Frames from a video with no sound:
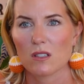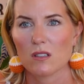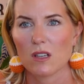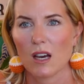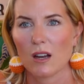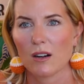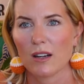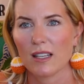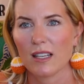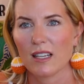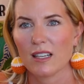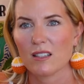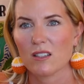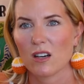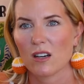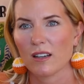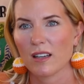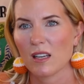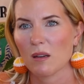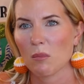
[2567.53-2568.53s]
How did I get into
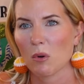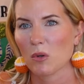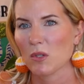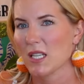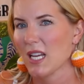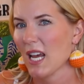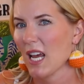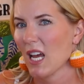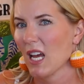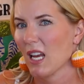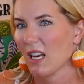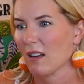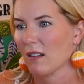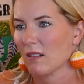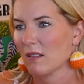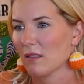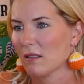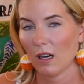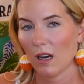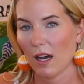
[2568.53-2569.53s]
talking about tan?
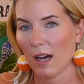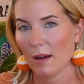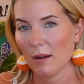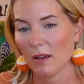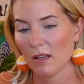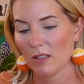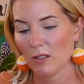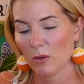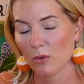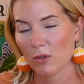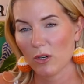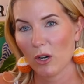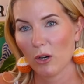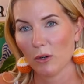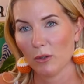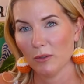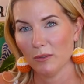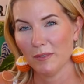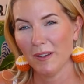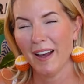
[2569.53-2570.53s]
I don't
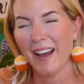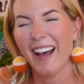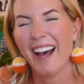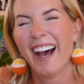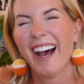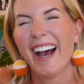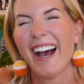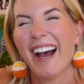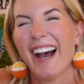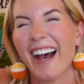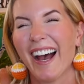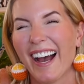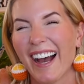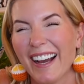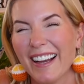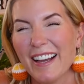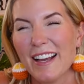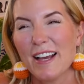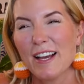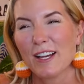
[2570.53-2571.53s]
know.
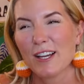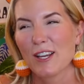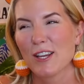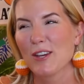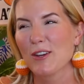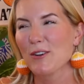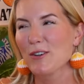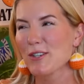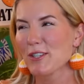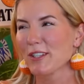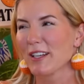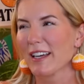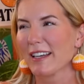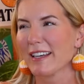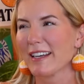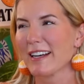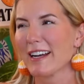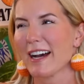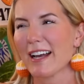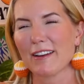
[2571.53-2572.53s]
Usually I
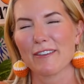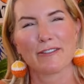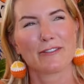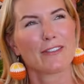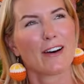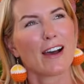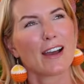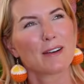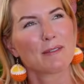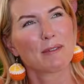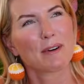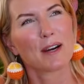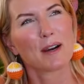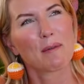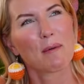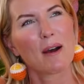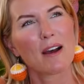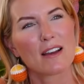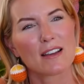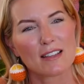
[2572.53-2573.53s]
can kind of find where I
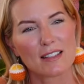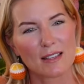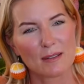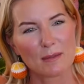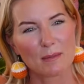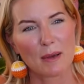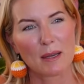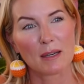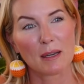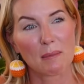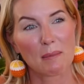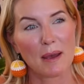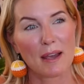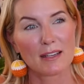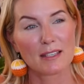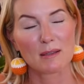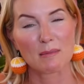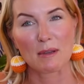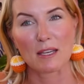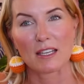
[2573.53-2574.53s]
was and it might come
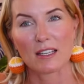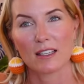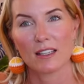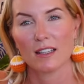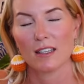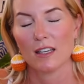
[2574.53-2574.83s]
back to me.